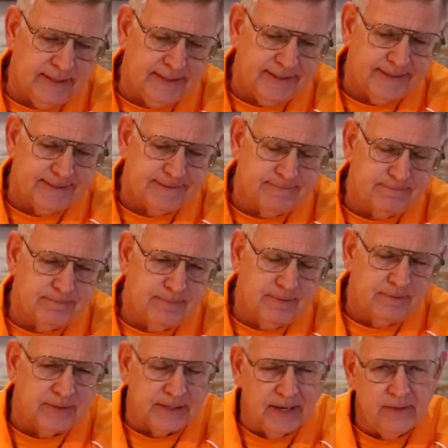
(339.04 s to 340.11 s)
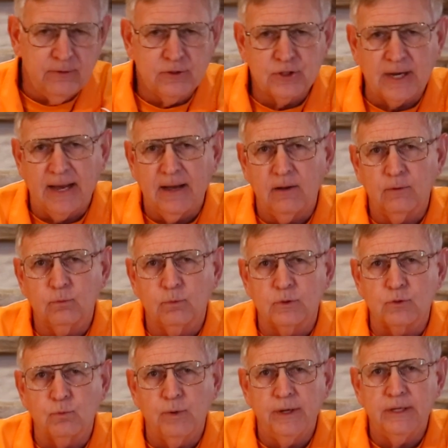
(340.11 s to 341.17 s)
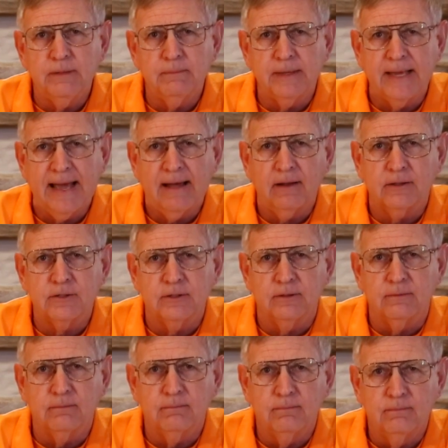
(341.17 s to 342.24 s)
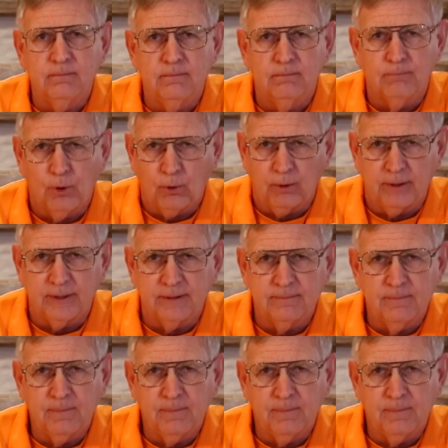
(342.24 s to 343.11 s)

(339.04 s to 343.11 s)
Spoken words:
and the other child was William Gallatin Boren.